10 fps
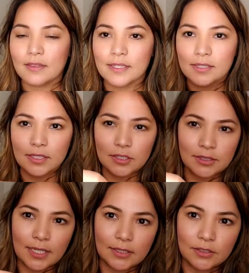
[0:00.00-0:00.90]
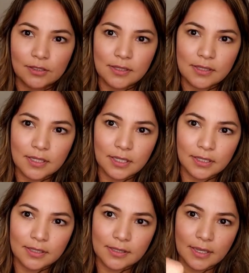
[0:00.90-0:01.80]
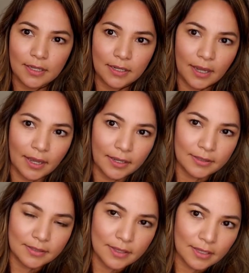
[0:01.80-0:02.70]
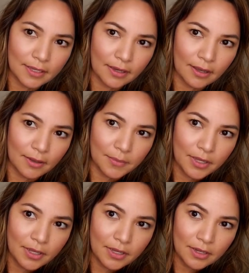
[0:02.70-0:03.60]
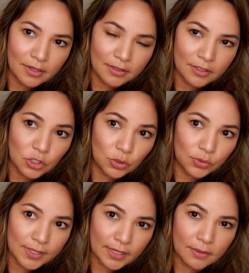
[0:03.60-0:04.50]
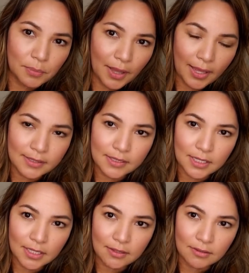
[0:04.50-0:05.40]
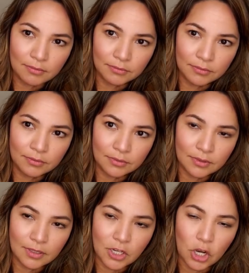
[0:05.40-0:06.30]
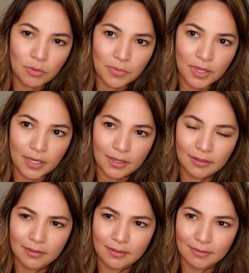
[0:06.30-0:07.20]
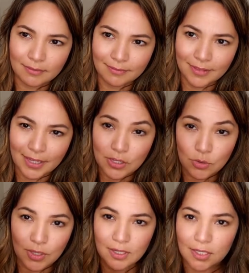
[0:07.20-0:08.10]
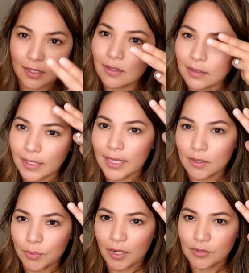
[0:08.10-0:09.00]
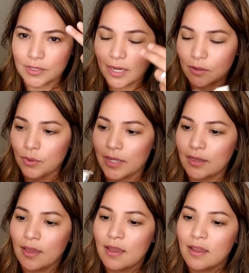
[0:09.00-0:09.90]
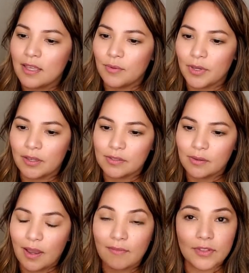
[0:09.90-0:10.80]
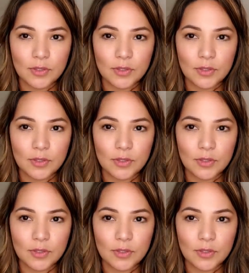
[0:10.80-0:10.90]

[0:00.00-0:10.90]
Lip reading: these little dental sticks, and it has the 2-sided plastic comb thing that you can lay the brows down with, and then we also have the